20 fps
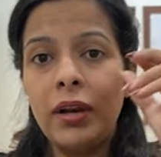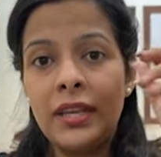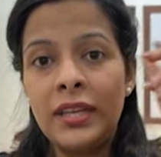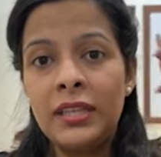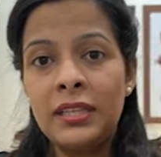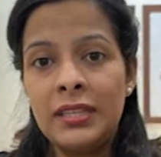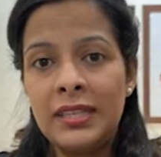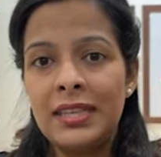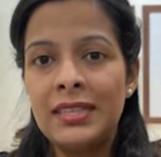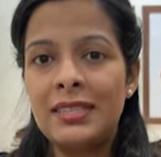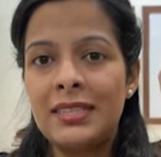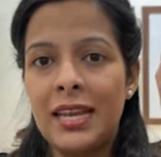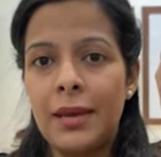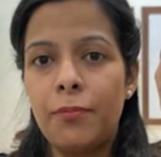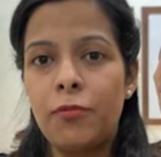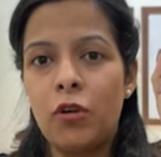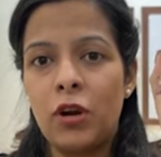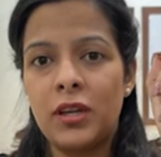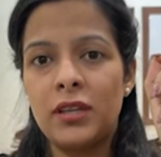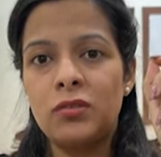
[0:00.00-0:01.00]
in this
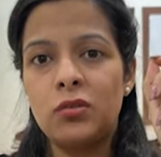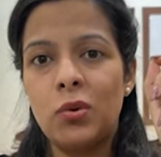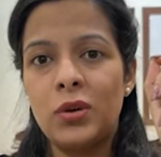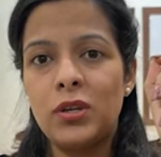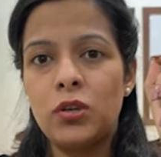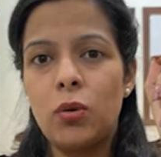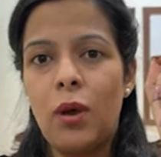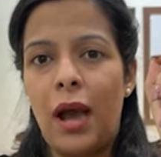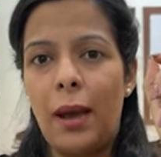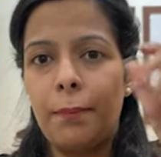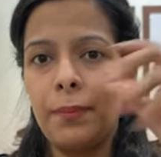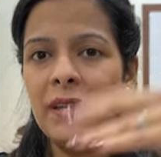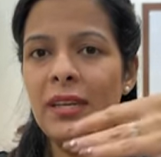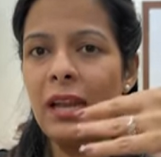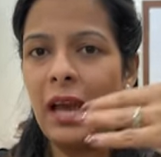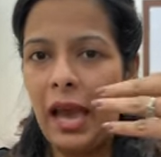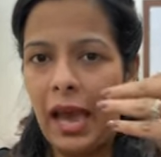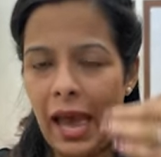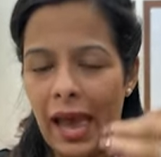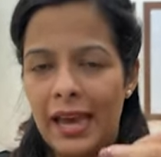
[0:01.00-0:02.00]
step, what is going to happen?
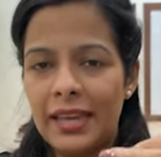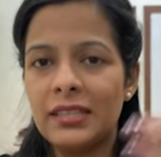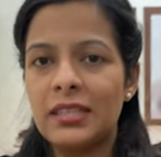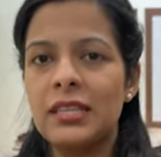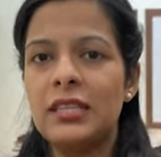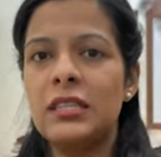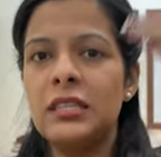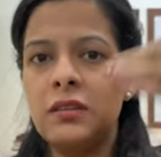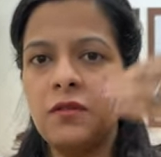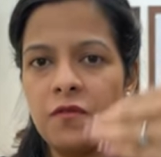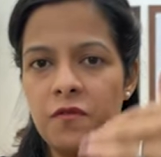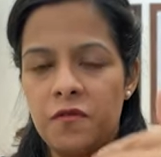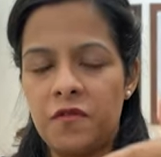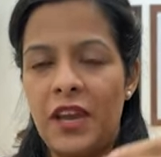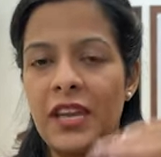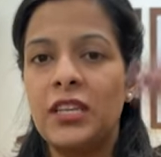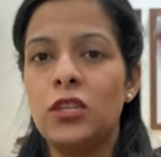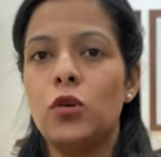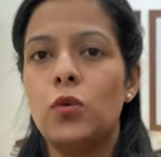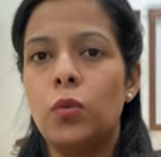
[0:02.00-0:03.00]
As in
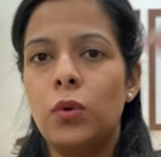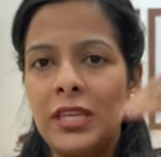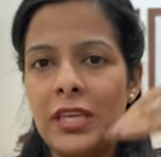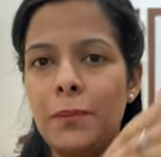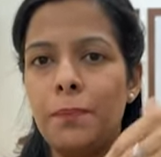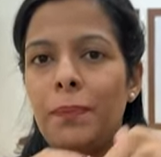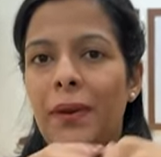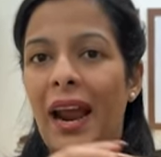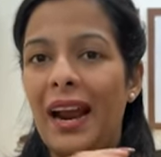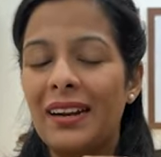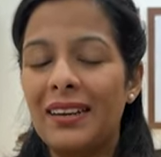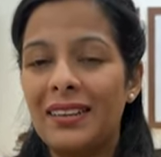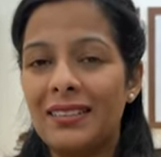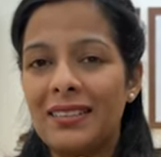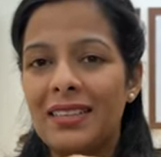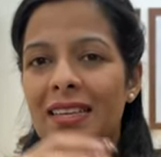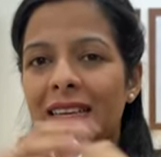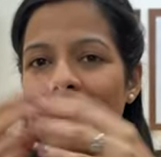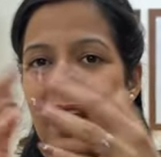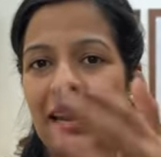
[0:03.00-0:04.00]
when you keep
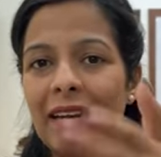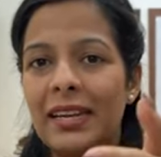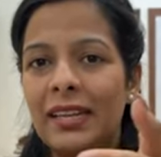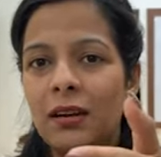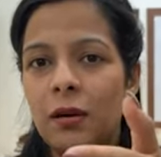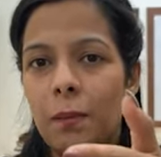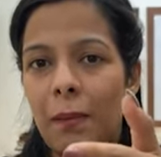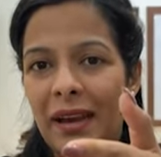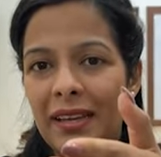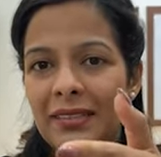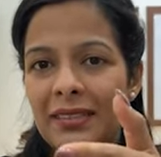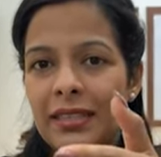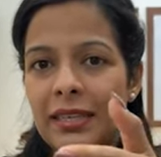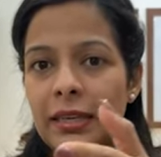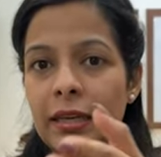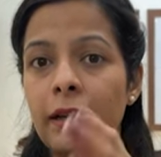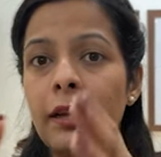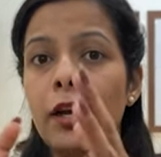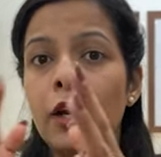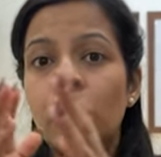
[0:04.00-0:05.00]
practicing riding a
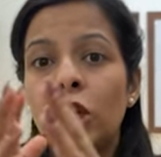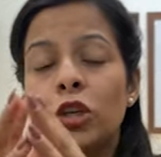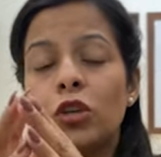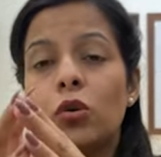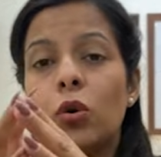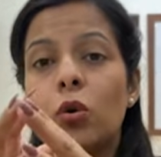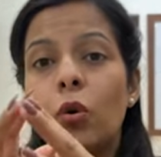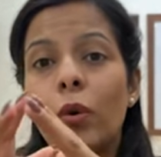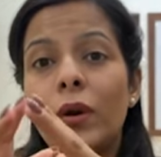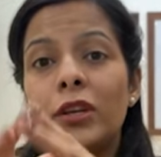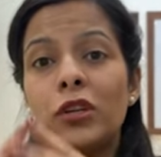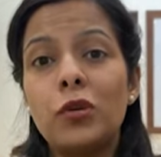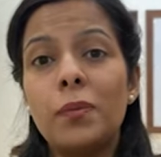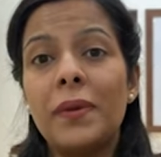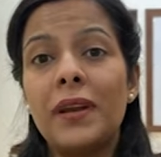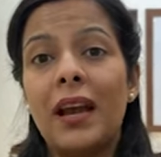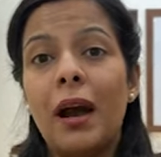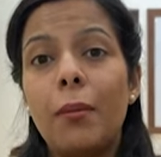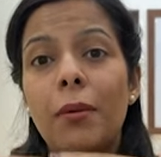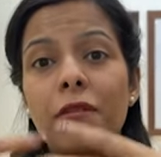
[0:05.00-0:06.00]
bicycle, you're going to
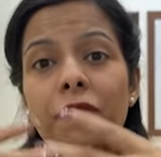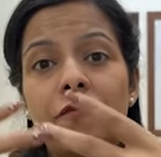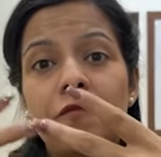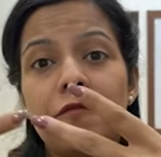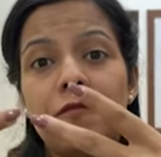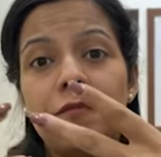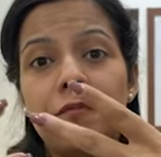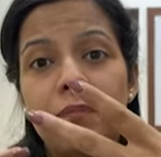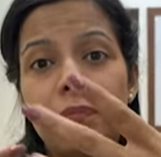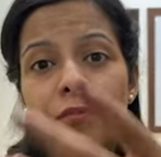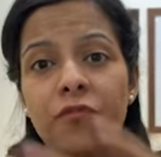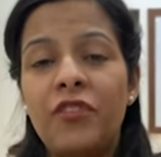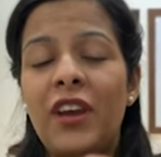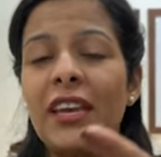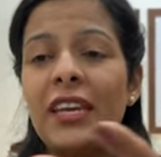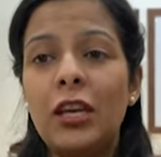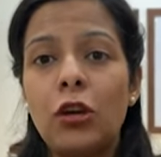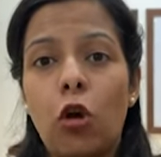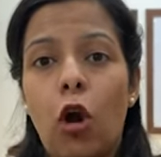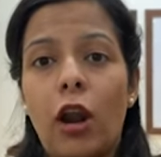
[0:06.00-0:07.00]
become a
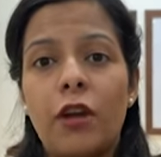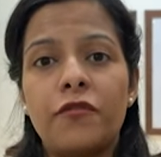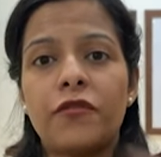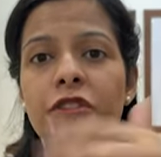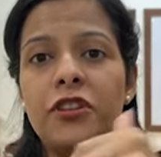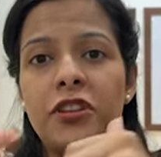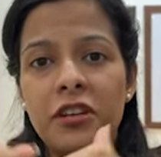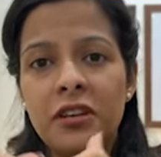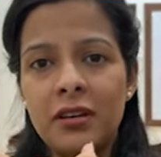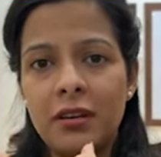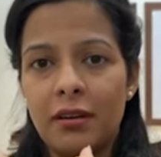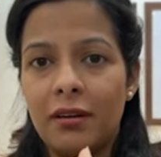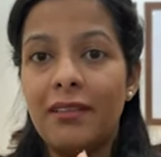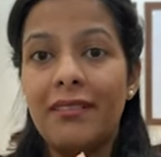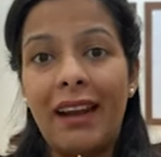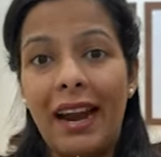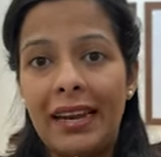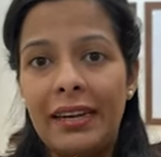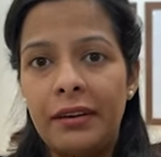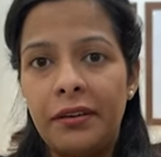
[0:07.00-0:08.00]
very confident
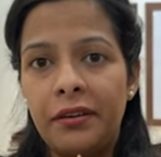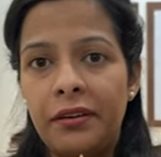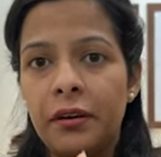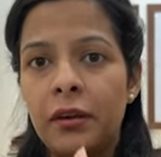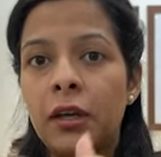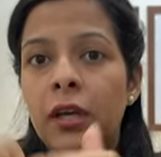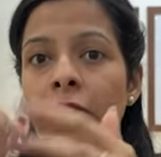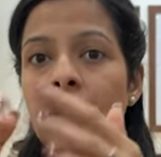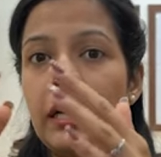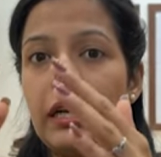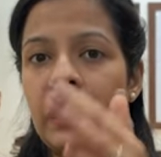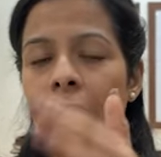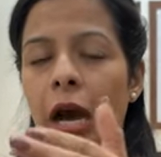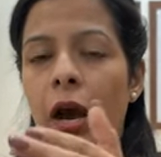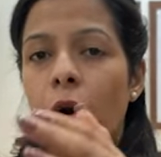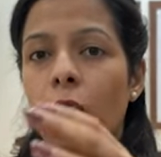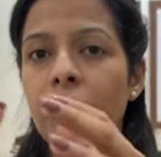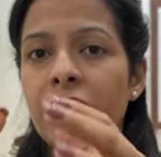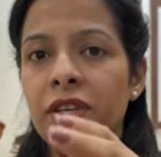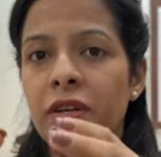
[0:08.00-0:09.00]
rider.
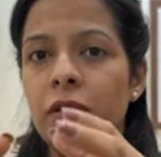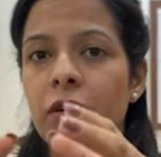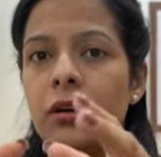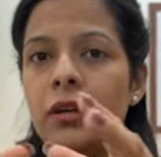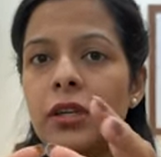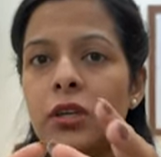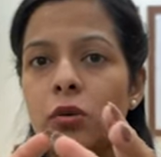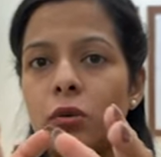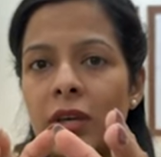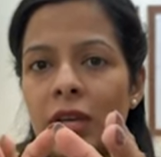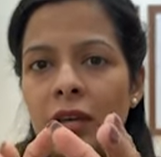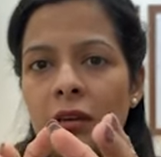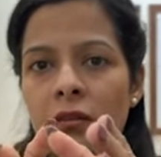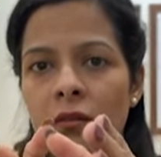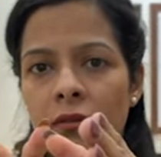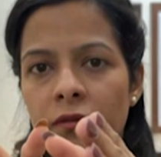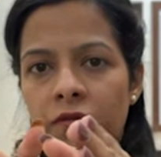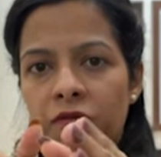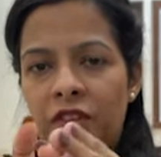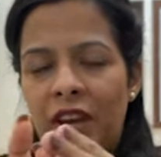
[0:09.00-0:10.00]
Now, here you can
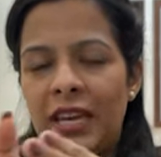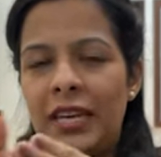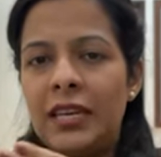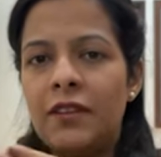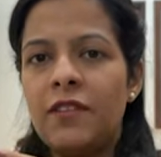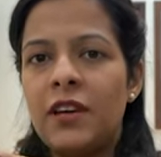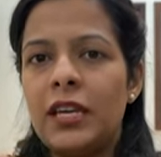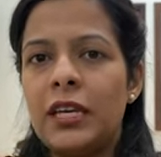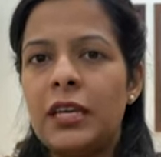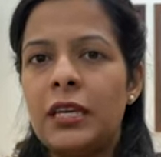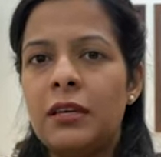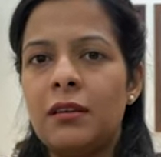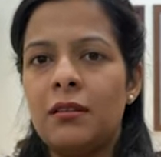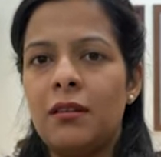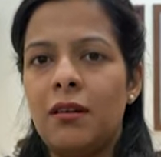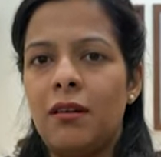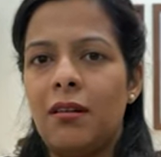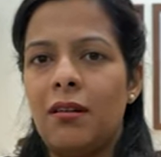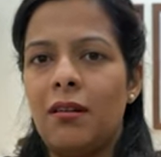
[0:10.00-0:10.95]
very